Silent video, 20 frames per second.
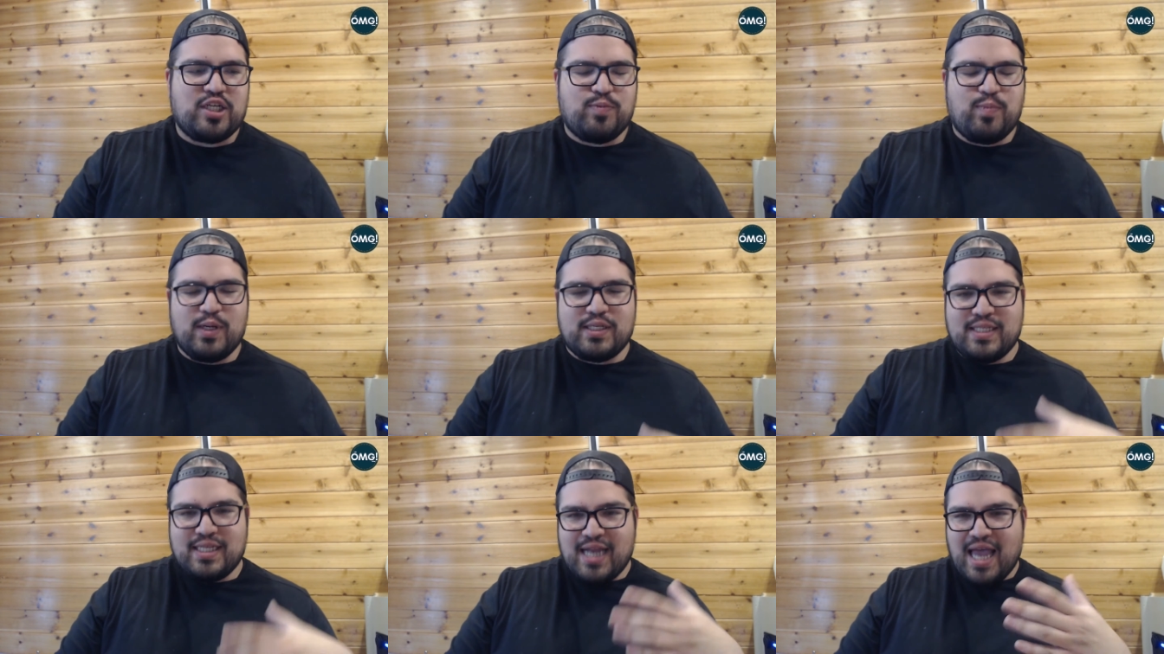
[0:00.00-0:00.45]

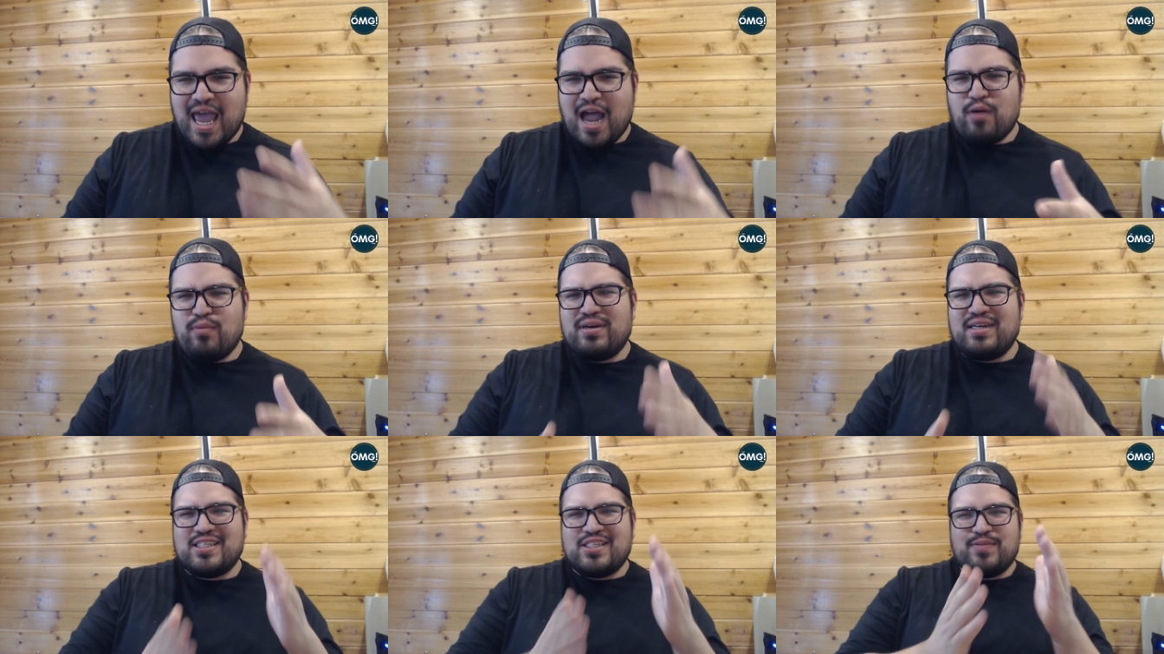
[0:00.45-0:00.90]
But today, I
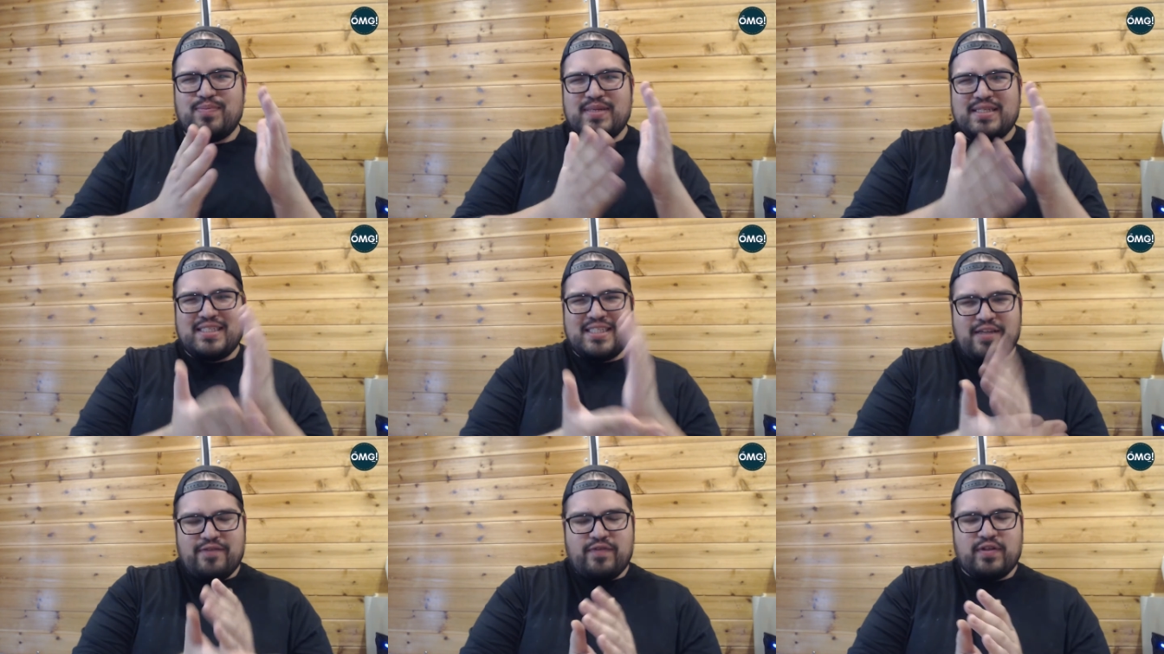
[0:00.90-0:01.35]
want to
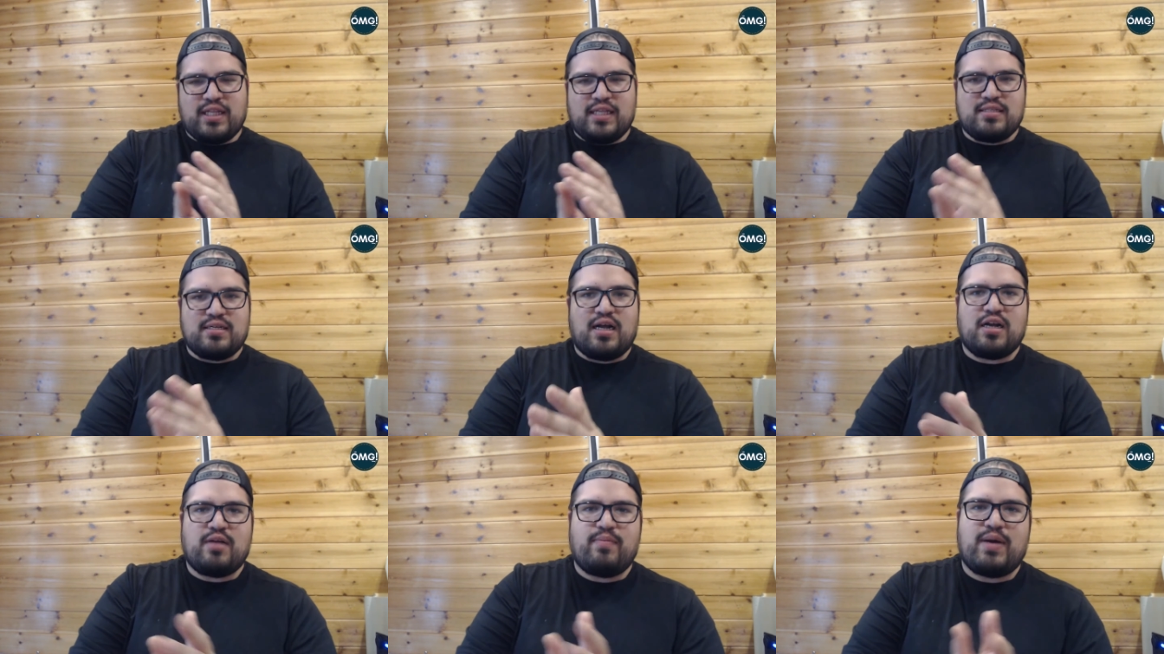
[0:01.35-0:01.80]
specifically
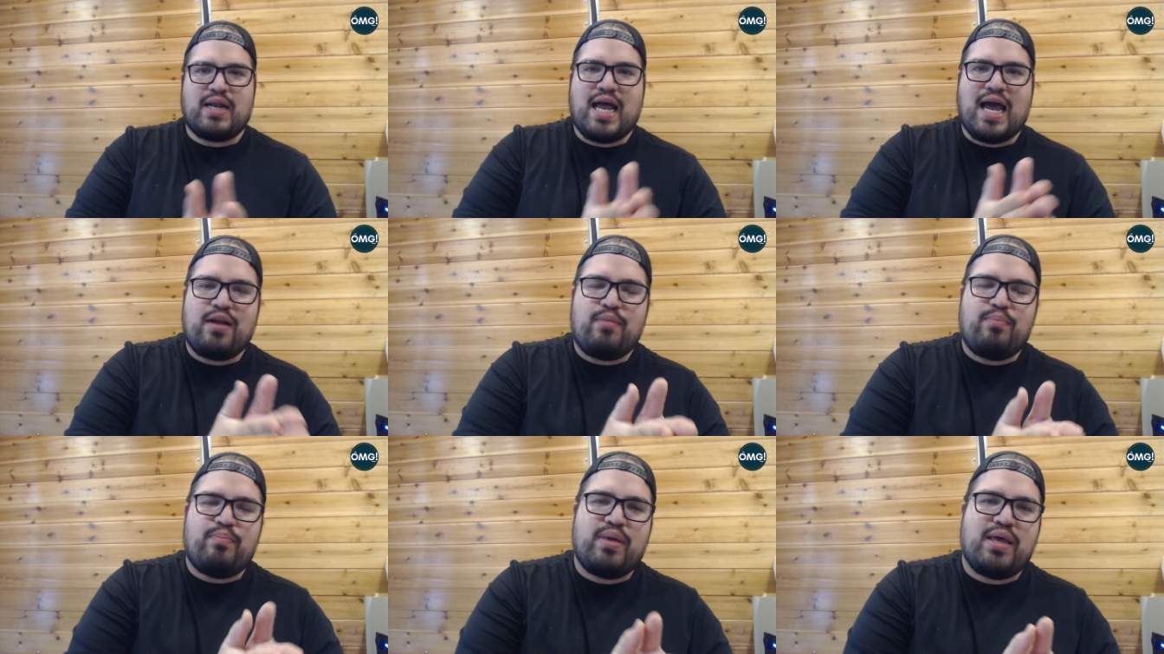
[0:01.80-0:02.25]
talk about how
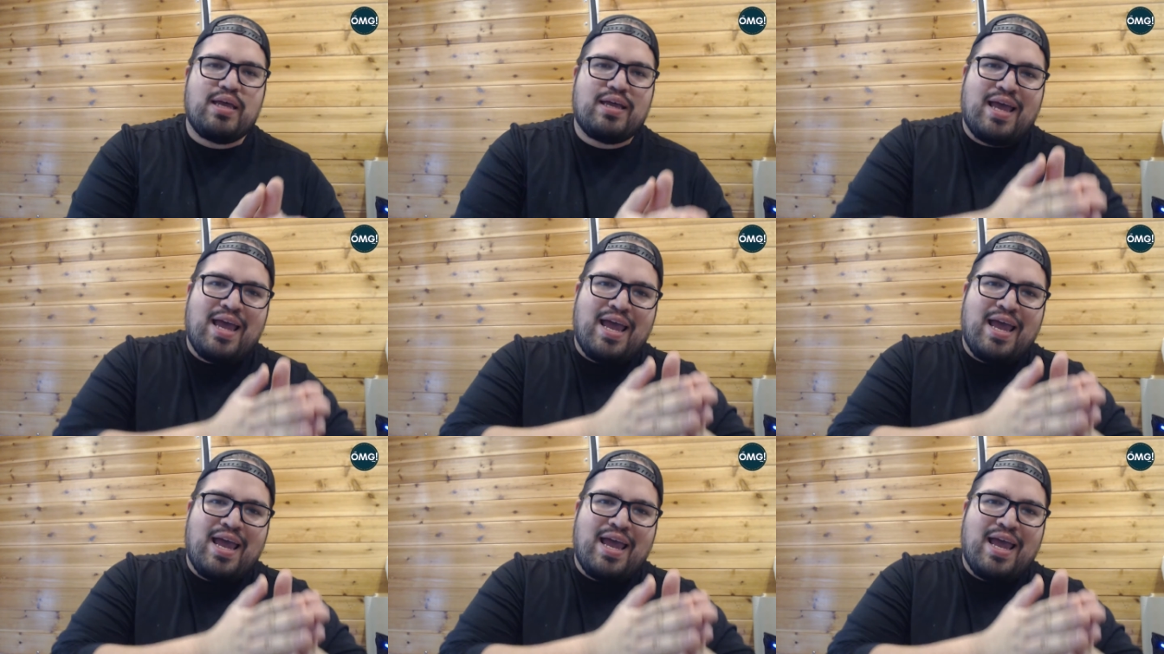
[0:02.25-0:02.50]
to pick